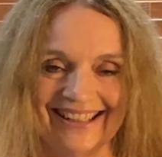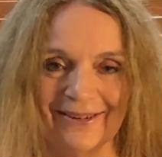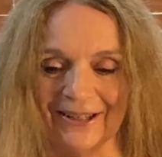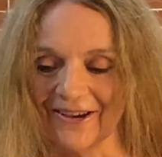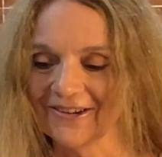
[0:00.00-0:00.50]
Here
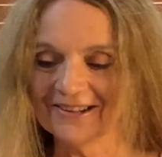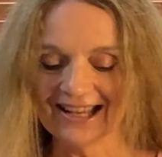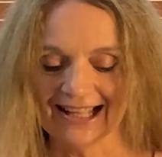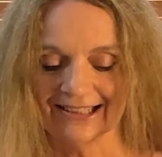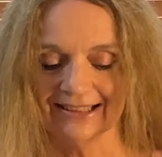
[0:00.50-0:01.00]
we go,
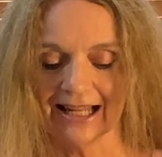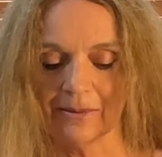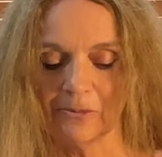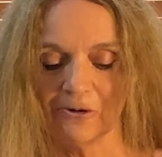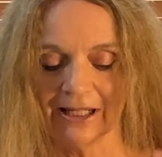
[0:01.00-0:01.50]
a little
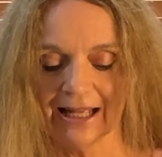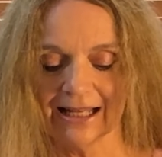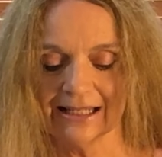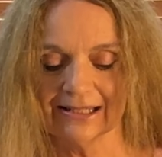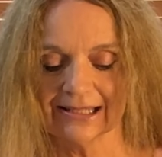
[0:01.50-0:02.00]

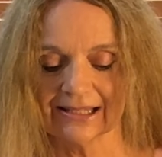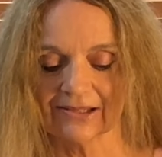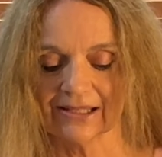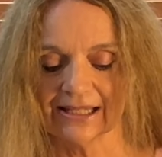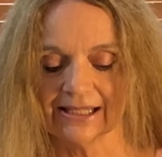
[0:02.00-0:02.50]
umbrella just
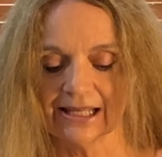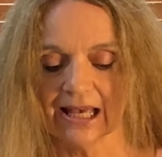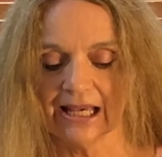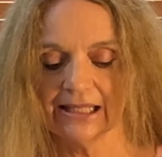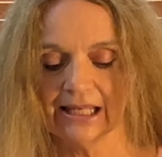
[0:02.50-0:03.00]
on the
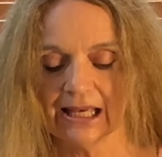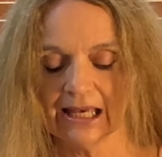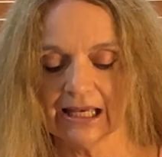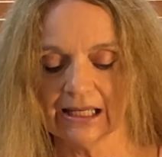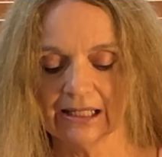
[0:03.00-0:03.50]
side
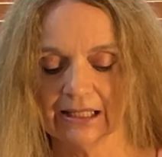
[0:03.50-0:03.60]
there.